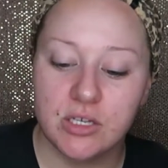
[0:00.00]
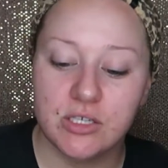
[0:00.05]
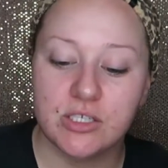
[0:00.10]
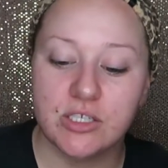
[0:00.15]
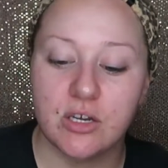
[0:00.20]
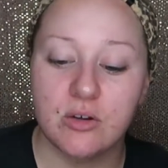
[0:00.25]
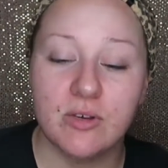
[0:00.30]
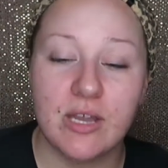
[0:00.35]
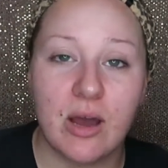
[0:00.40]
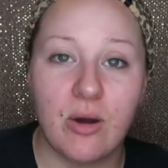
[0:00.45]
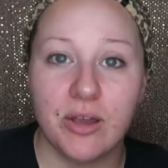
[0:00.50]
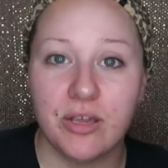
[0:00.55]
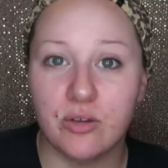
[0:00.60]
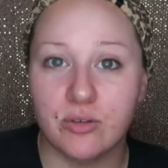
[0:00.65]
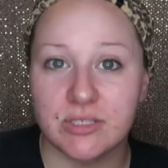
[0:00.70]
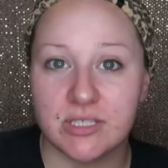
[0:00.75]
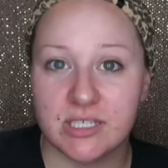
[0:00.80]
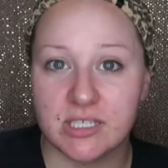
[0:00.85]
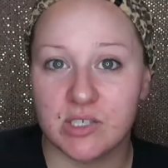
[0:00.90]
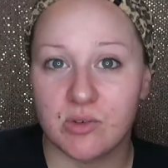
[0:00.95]
So now I
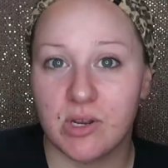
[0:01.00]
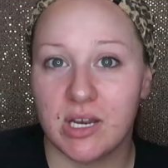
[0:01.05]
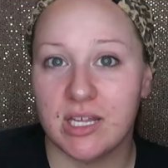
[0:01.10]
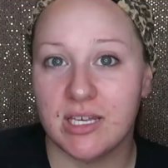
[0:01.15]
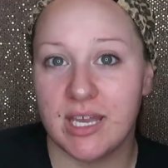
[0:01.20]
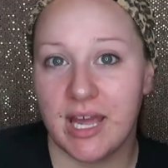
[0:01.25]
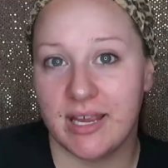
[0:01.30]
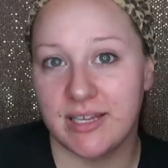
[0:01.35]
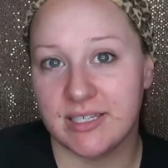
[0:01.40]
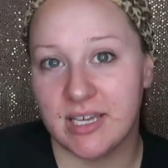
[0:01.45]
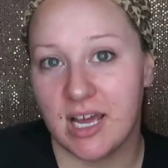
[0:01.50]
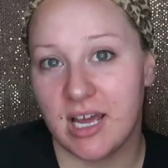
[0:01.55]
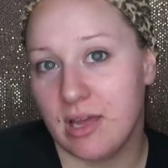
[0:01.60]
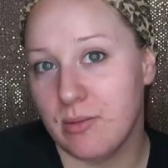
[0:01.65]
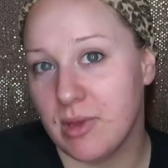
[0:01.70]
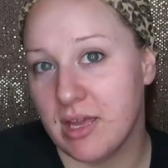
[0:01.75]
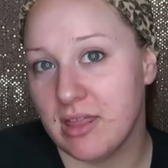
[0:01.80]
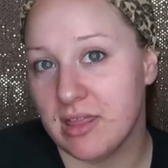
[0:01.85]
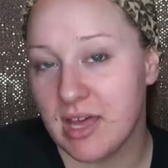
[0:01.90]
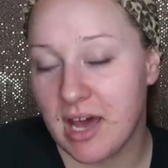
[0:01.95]
use this one at
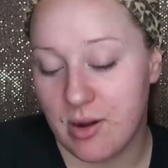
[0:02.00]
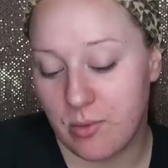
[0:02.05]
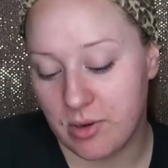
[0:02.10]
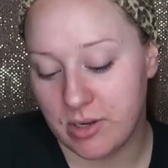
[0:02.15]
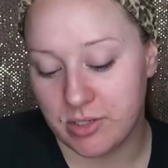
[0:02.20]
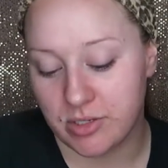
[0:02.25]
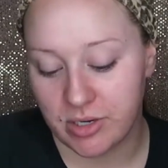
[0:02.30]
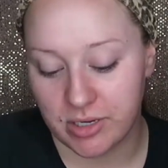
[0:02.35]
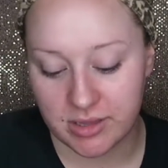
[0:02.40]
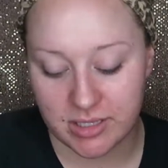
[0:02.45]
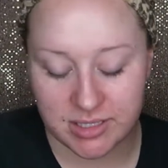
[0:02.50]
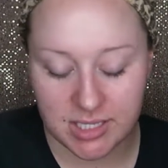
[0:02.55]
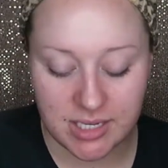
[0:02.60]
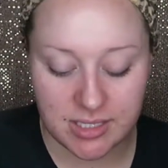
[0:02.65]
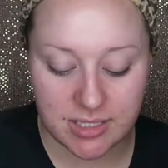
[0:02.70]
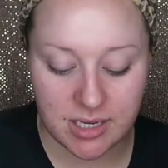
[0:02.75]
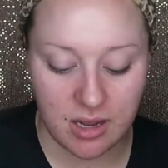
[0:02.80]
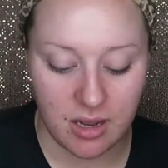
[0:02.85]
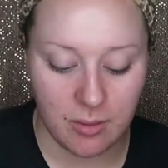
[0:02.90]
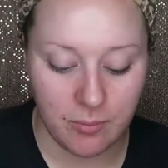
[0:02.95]
nighttime and that one during the
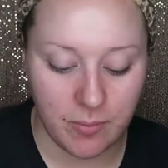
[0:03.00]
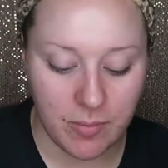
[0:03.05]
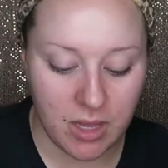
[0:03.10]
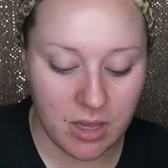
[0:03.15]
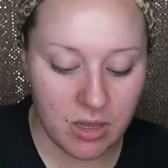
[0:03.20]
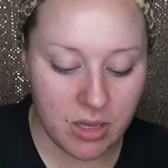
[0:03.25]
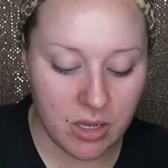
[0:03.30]
daytime.